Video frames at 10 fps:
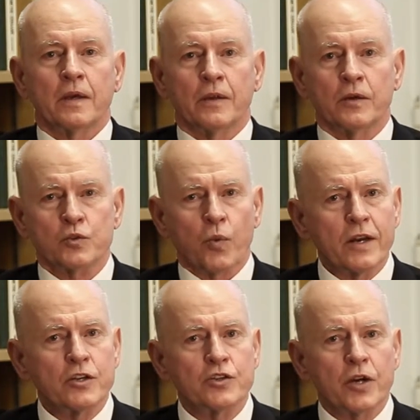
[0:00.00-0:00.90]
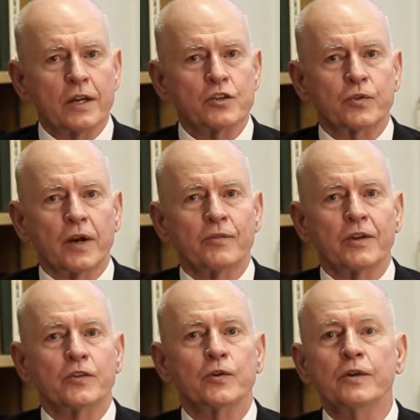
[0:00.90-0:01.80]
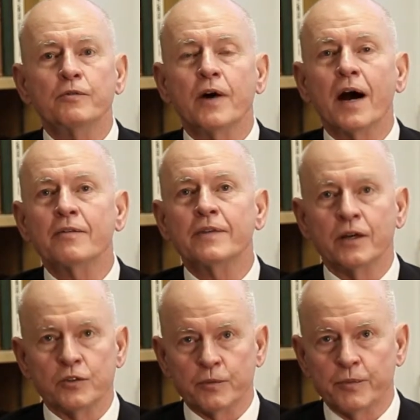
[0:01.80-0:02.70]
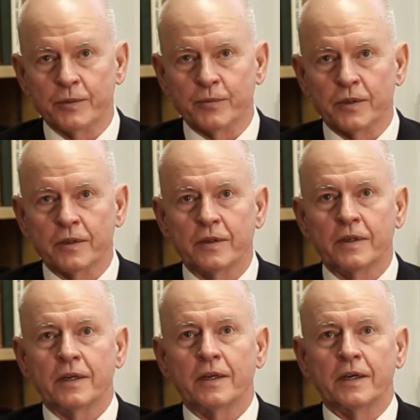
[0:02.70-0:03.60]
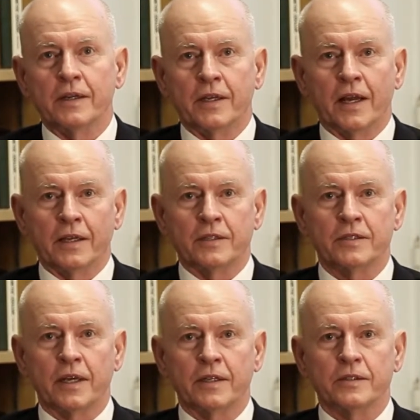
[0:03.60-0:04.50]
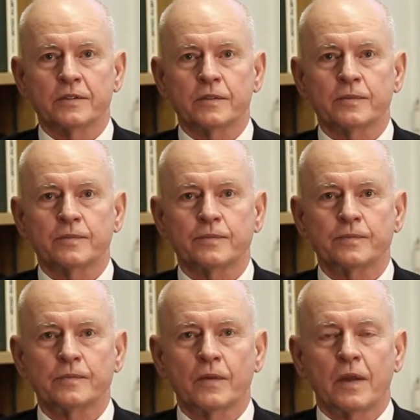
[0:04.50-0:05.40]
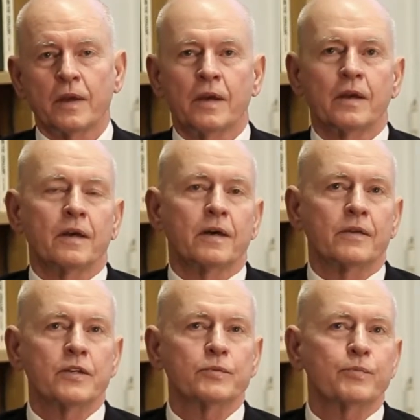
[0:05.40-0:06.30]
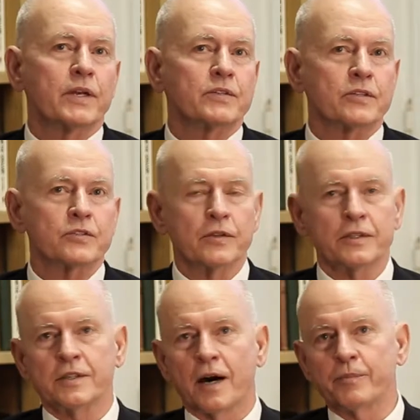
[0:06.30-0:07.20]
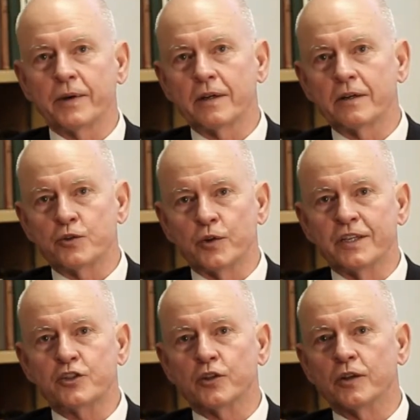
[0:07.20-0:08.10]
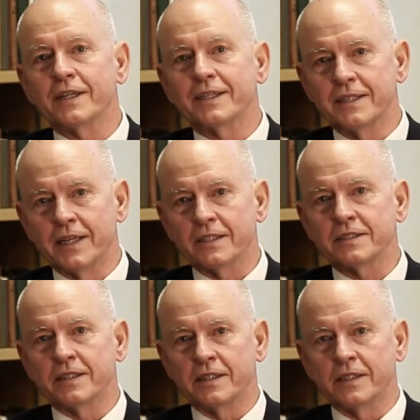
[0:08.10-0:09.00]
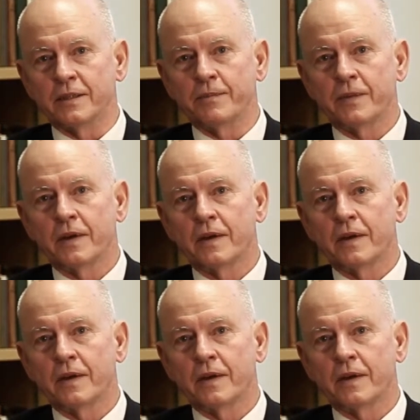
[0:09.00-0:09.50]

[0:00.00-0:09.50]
There is one judge for every 35,000 people in the United States. This brings us to the topic judicial density.